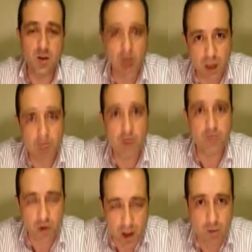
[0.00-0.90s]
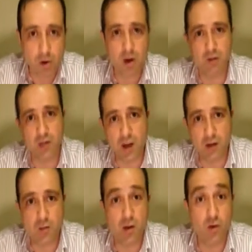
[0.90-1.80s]
keep the framework of the
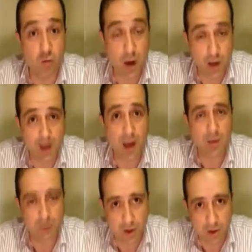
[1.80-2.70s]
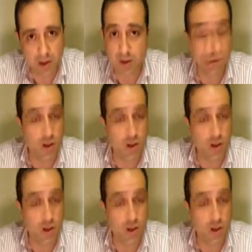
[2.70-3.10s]
government running and functioning,